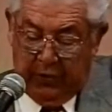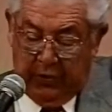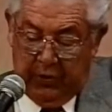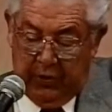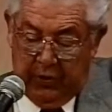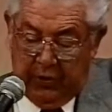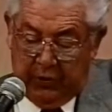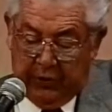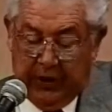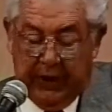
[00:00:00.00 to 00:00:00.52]

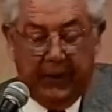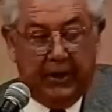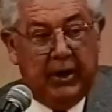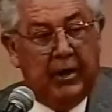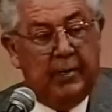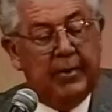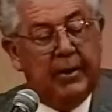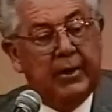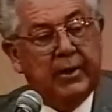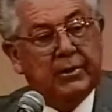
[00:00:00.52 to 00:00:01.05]
state
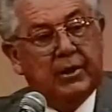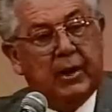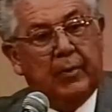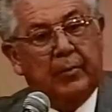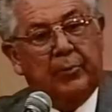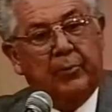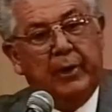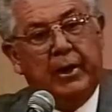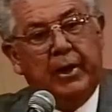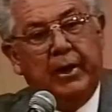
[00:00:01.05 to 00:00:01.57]
government is
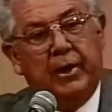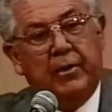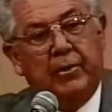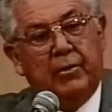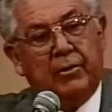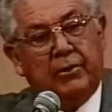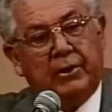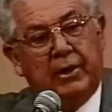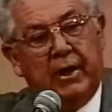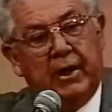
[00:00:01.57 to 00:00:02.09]
operating on a
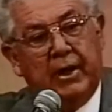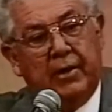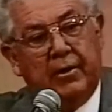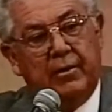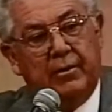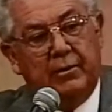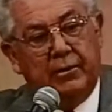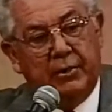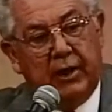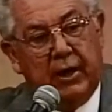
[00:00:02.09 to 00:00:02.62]

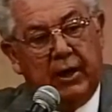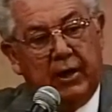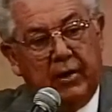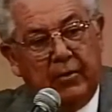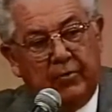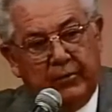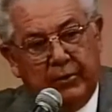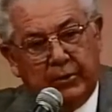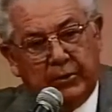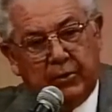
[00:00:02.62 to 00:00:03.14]
sound, solid
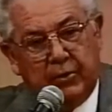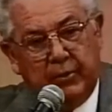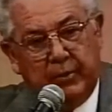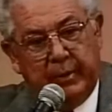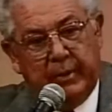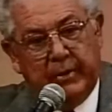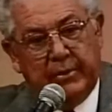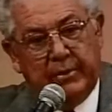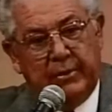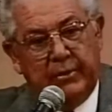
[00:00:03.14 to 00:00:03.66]
fiscal
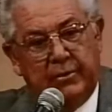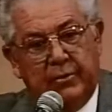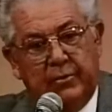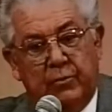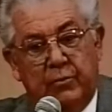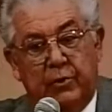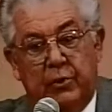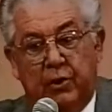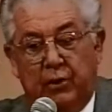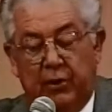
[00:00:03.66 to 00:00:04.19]
basis.
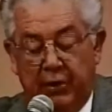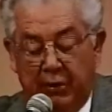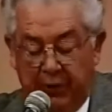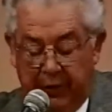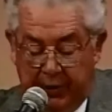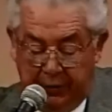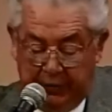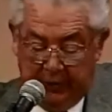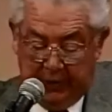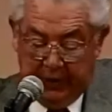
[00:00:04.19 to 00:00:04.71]
We are in
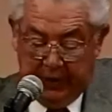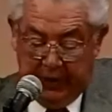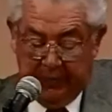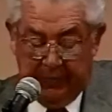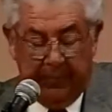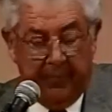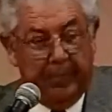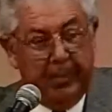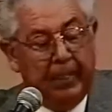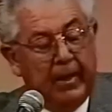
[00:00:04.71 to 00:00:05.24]
good shape.
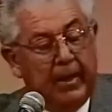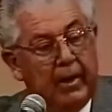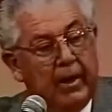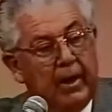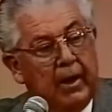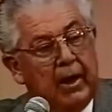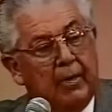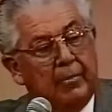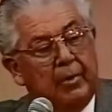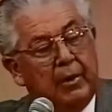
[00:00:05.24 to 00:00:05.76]

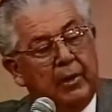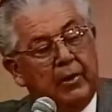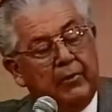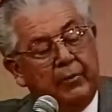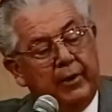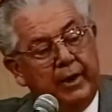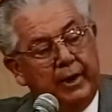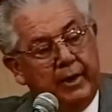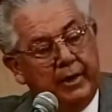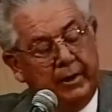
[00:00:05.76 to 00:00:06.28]
Our bond
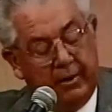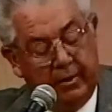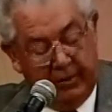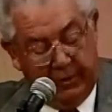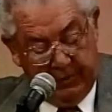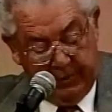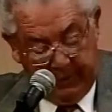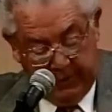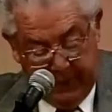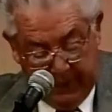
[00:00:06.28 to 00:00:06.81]
rating
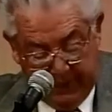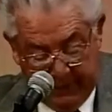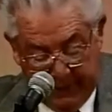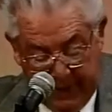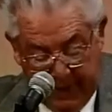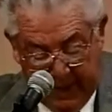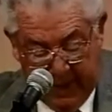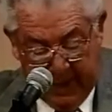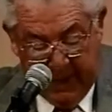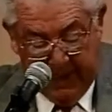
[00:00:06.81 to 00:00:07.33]
stands
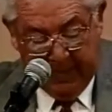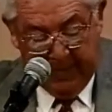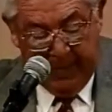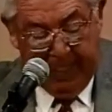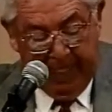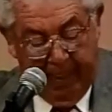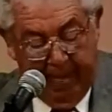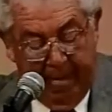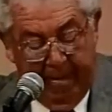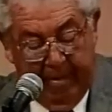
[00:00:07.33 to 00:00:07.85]
high.
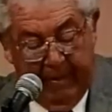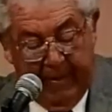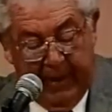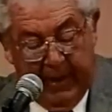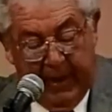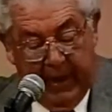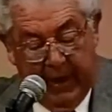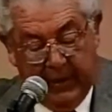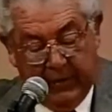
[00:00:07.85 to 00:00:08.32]
And